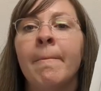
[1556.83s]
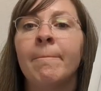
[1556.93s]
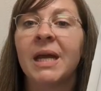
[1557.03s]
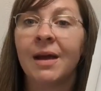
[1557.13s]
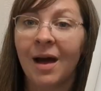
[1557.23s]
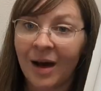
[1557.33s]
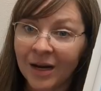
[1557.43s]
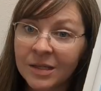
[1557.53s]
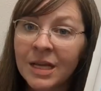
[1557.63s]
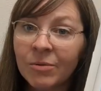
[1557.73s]

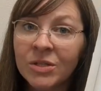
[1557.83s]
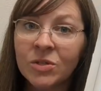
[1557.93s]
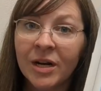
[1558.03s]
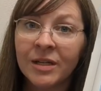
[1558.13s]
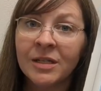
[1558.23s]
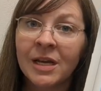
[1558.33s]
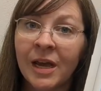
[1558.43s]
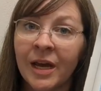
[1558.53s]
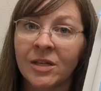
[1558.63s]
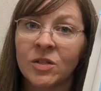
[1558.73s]
Because I was trying to
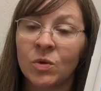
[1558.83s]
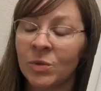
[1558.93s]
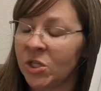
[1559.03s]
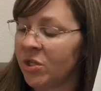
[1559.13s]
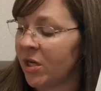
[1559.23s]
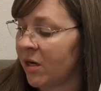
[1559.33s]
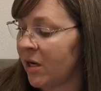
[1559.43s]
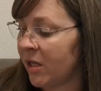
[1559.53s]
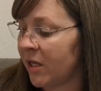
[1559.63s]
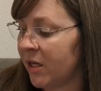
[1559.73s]
get so much done
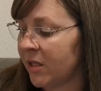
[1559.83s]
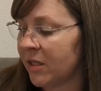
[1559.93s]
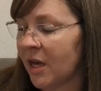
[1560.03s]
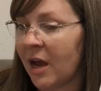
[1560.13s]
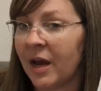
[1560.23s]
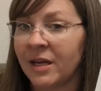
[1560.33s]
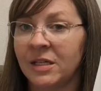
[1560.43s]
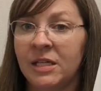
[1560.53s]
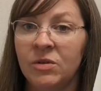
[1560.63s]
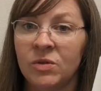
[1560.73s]
on this, I
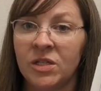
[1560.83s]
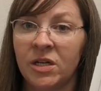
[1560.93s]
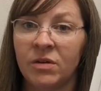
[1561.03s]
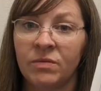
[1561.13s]
used it